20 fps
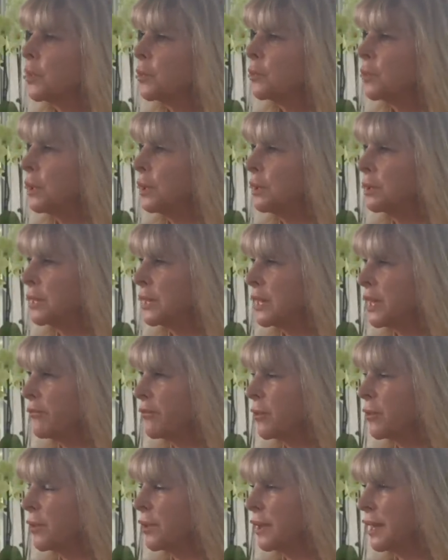We look at
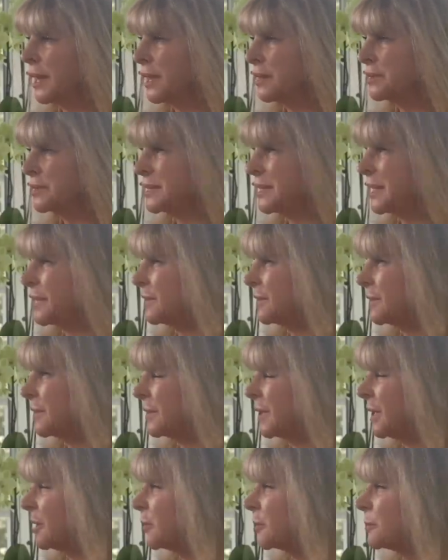everyone else, they
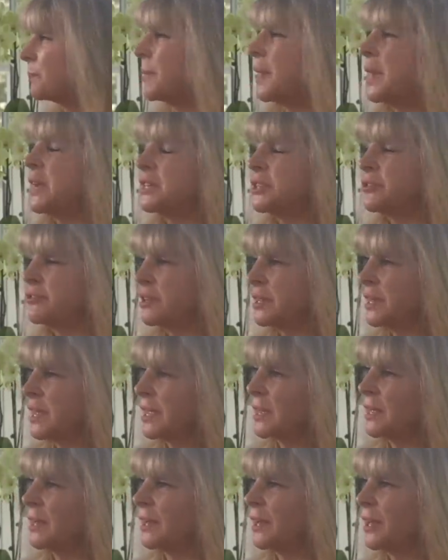look better in
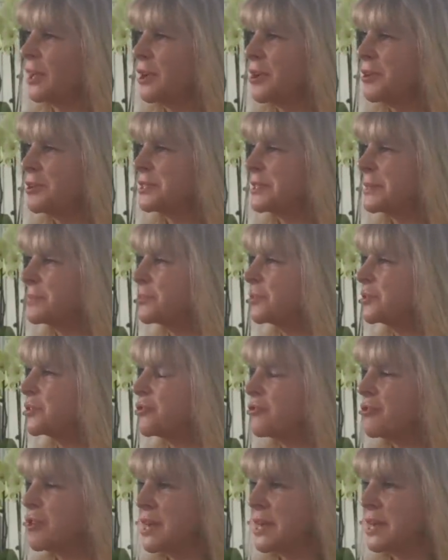their clothes, they're more
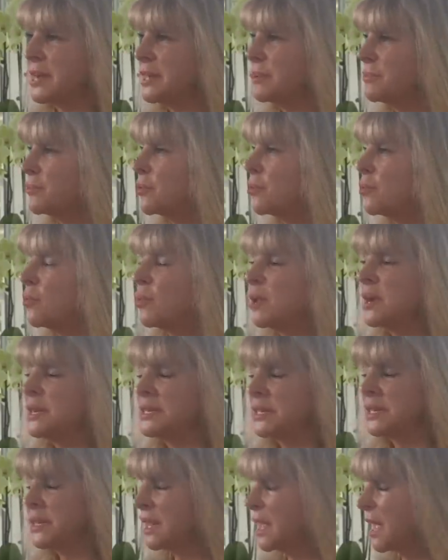trendy, more
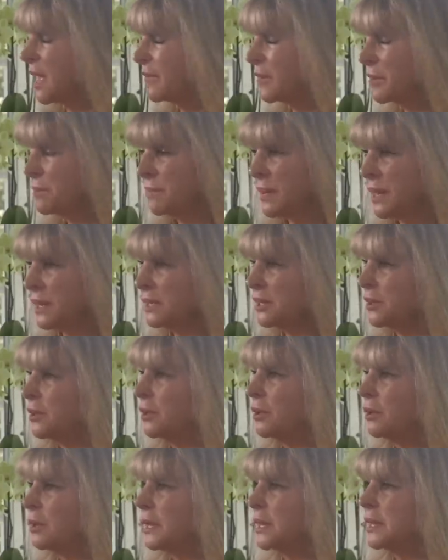witty, they're having better
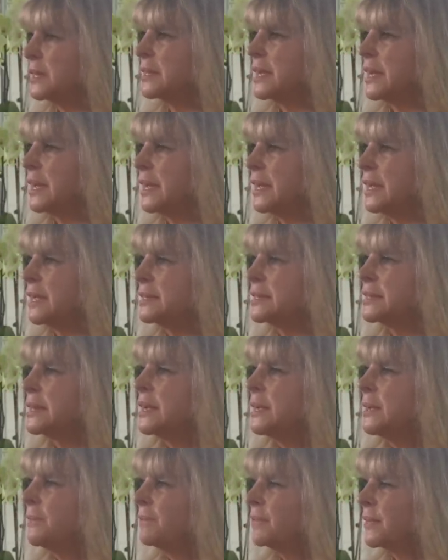holidays,
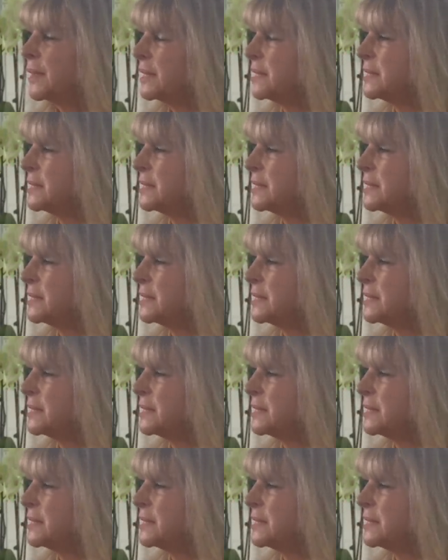they